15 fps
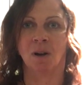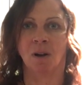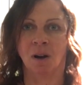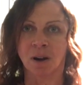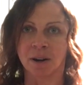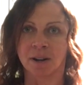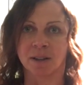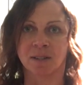
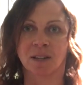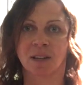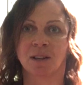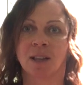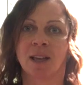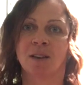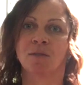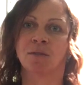harness and
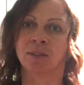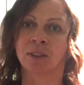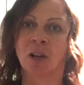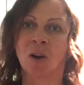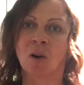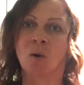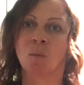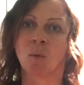then
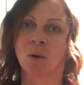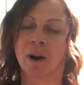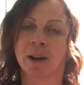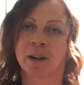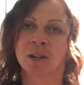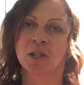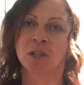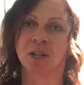flow more
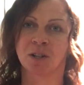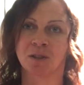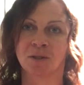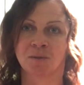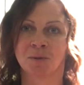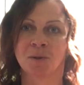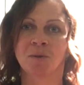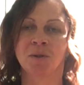energy
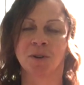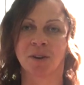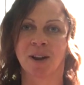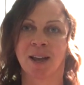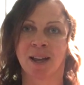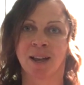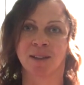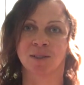through your
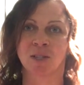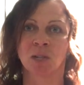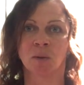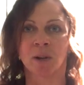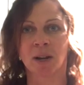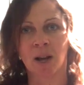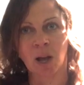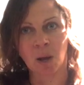hands. So
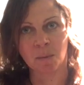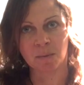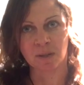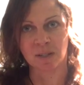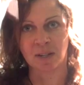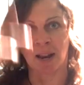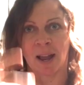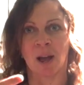it
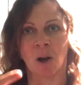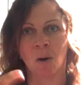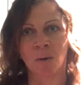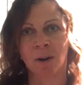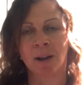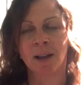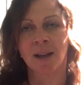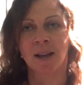comes
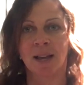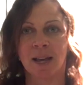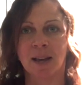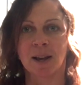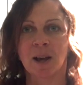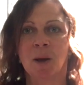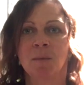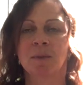down,
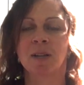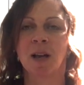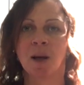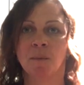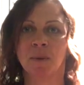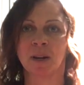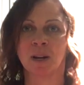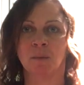it comes
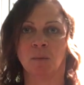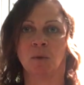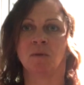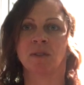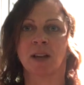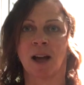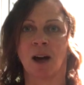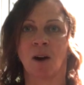up, and it
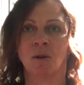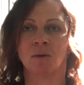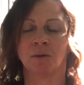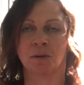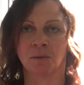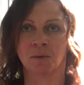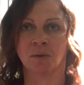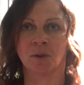moves out
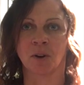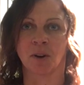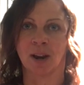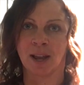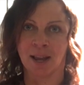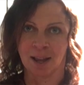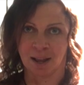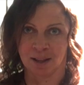through your
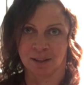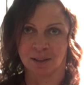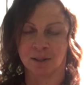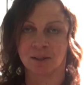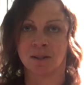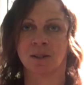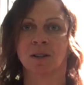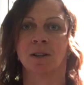
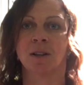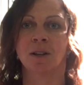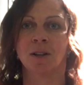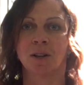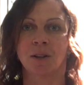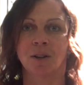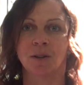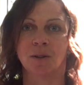hands.
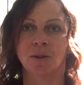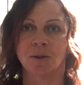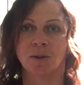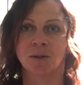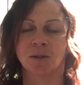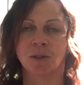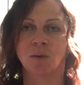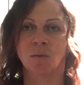
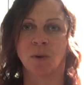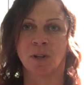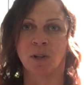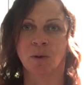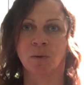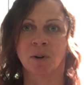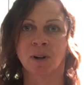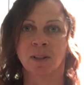So that when
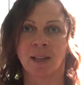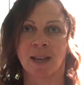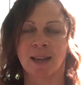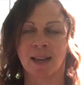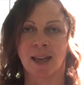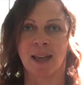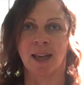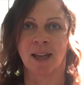you're
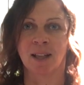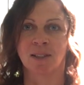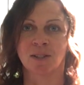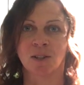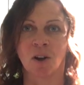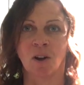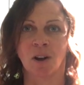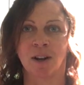laying
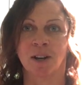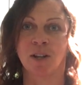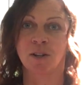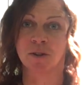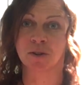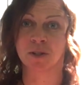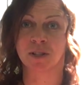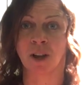hands on
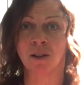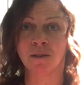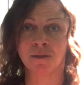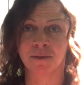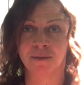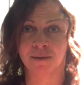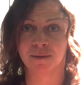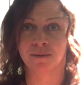yourself,
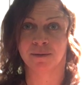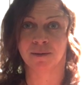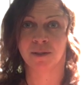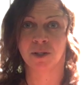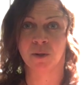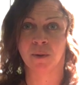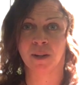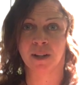
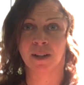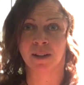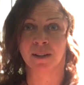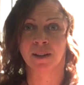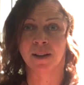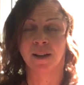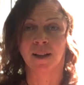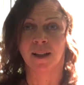doing a